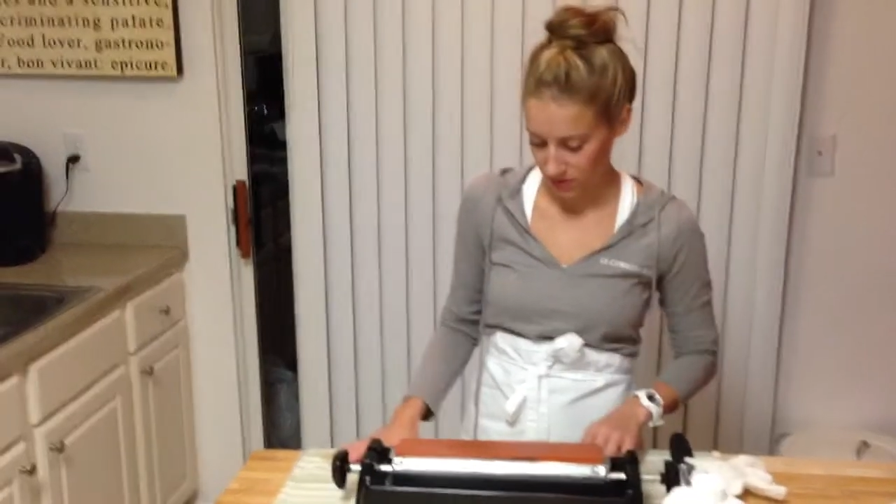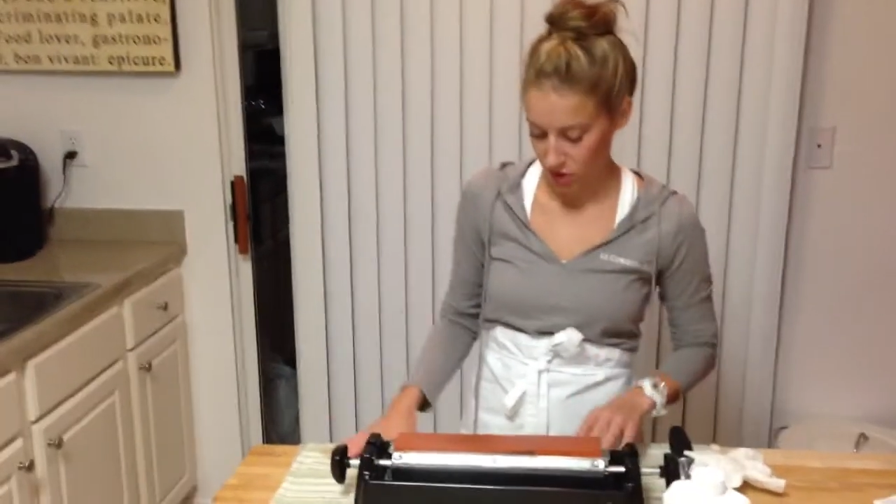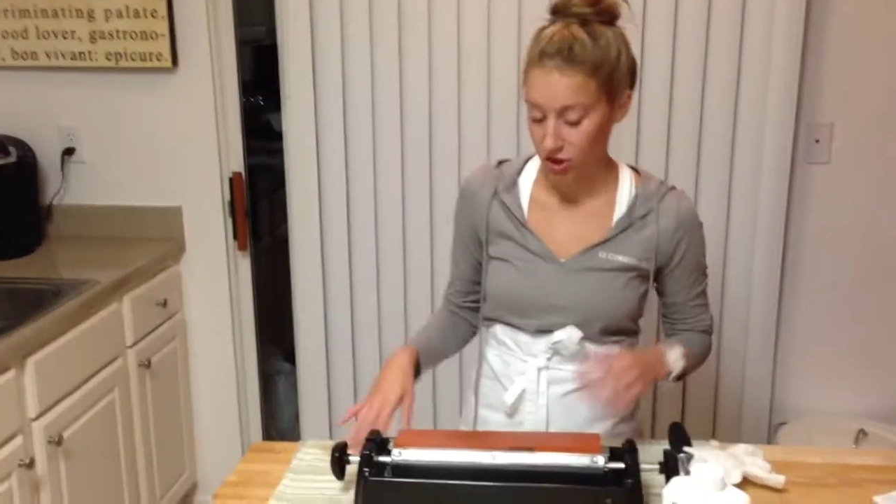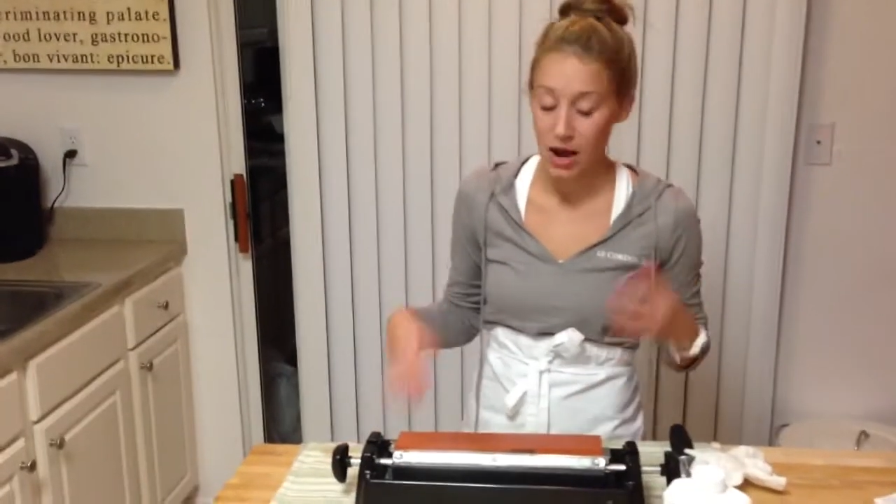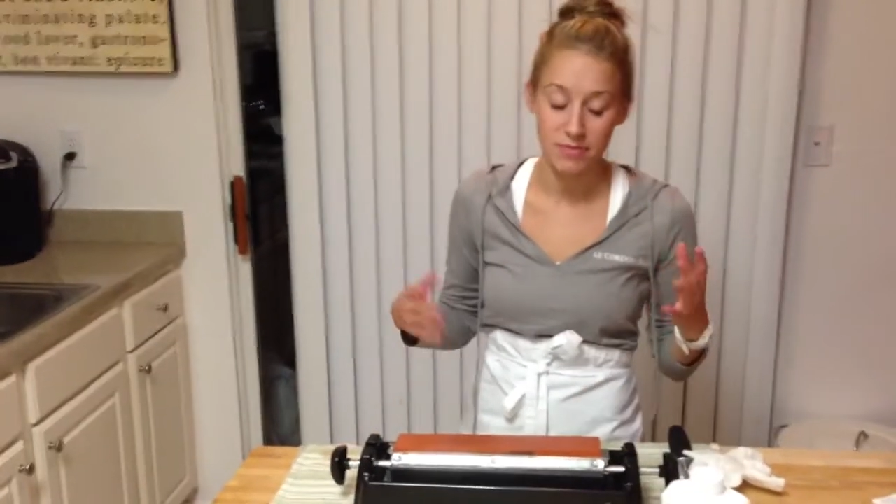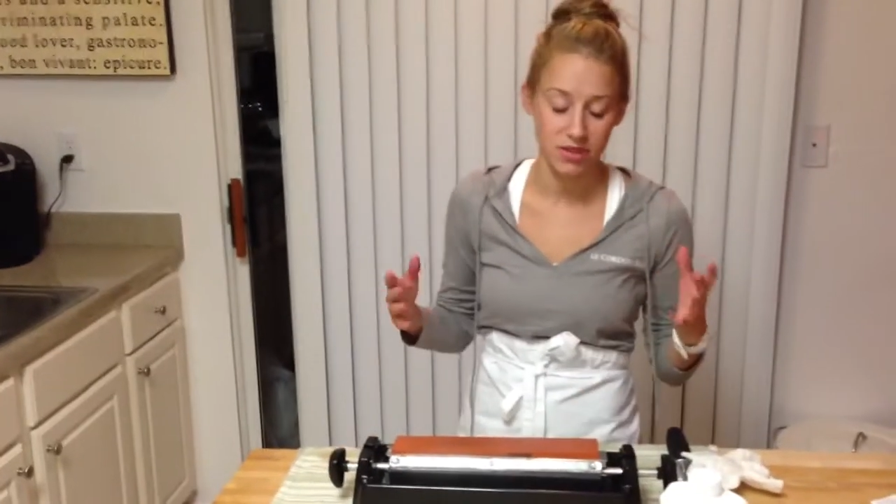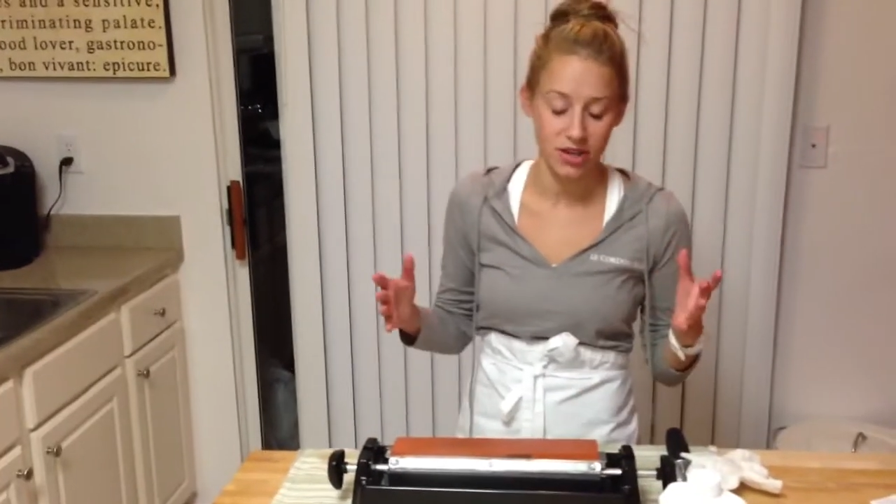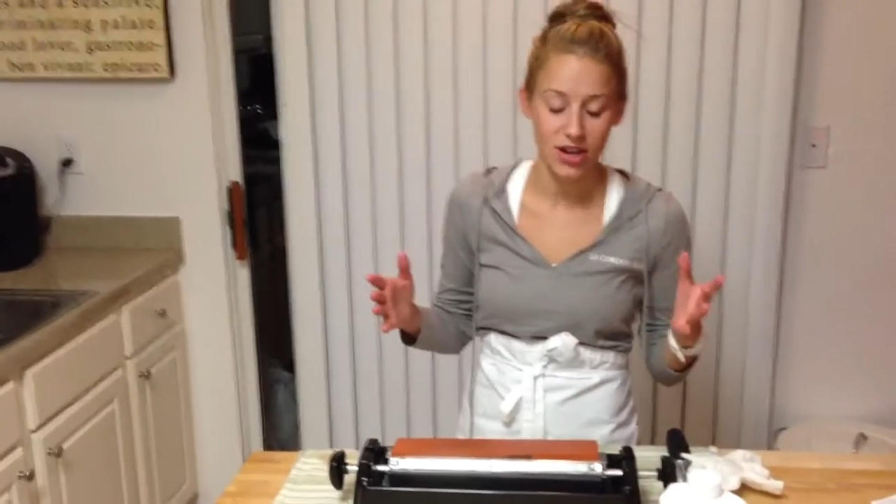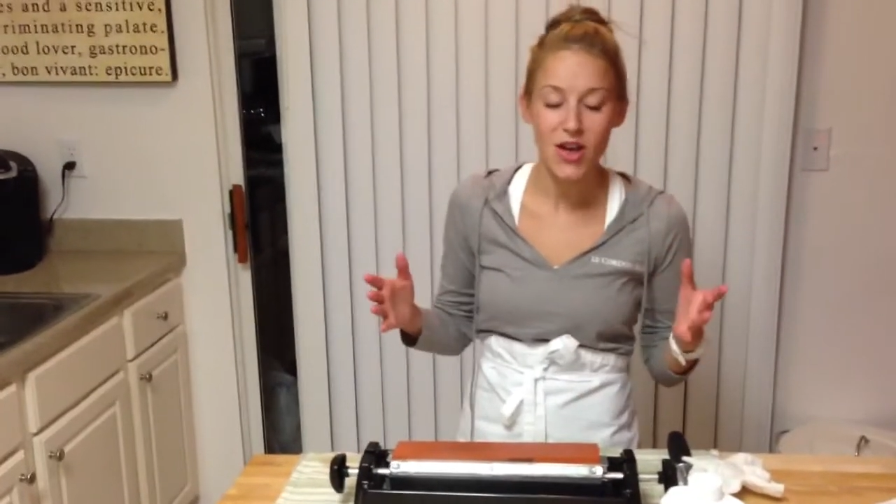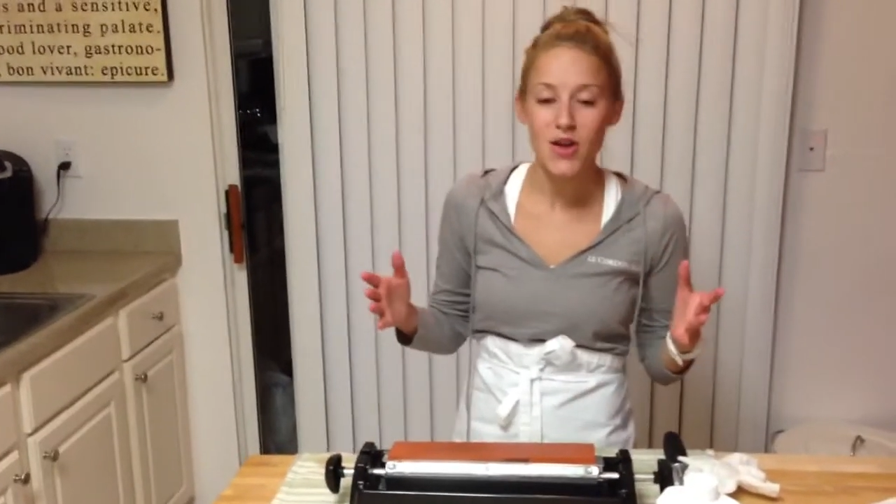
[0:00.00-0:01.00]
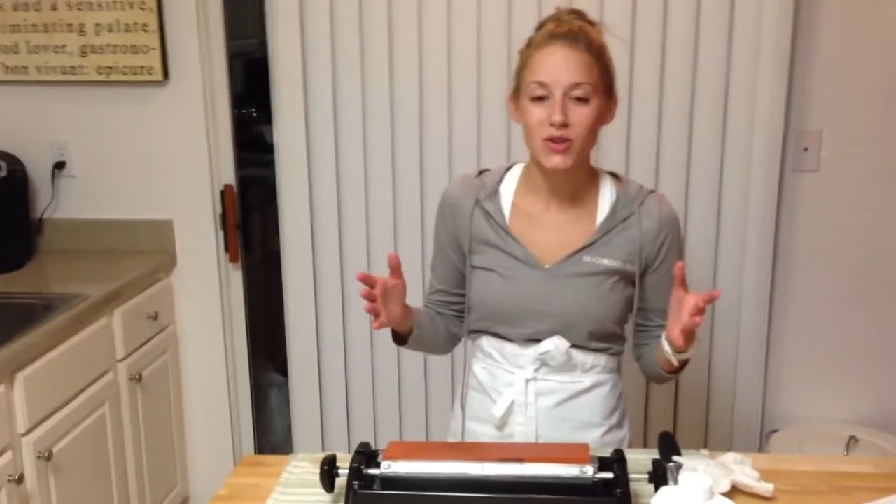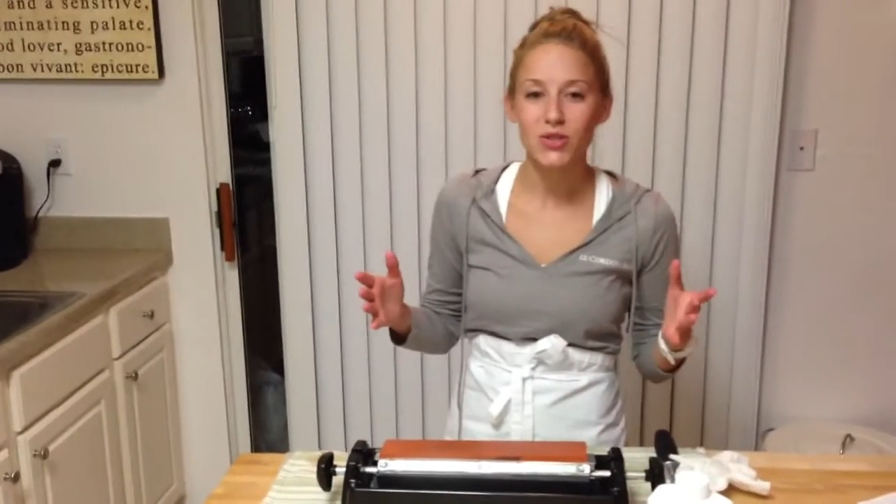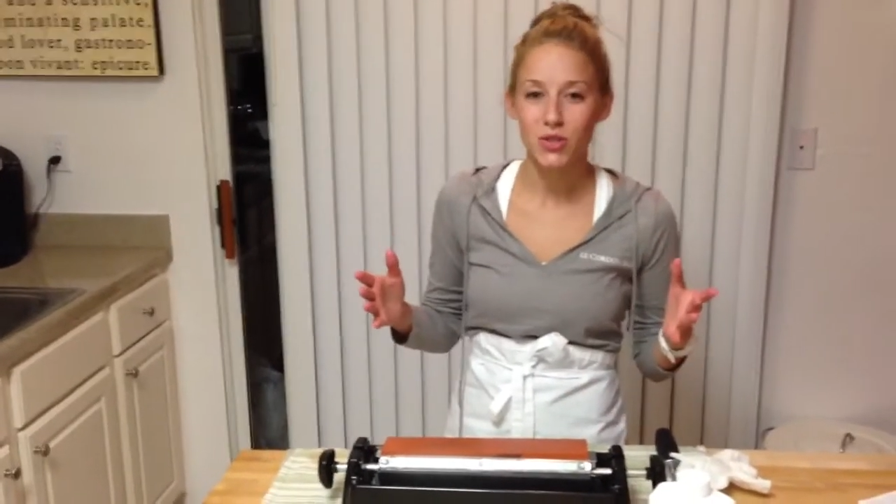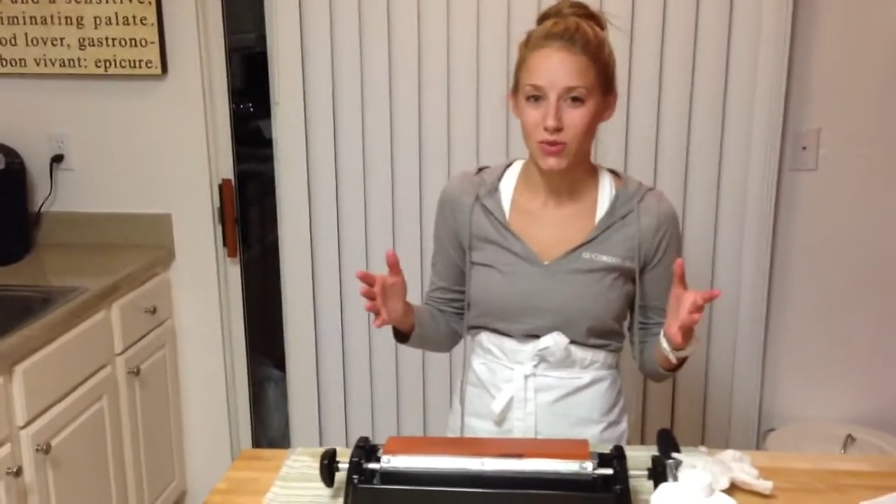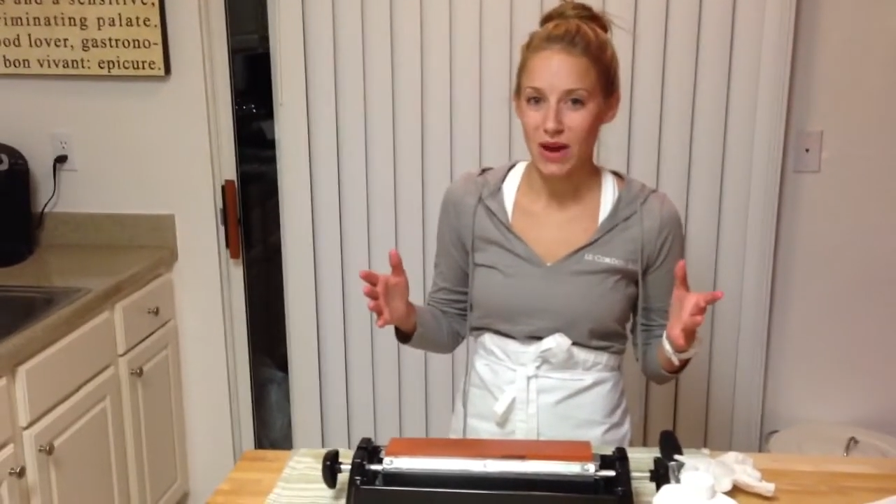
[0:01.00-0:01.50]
Or, I'm sorry, 2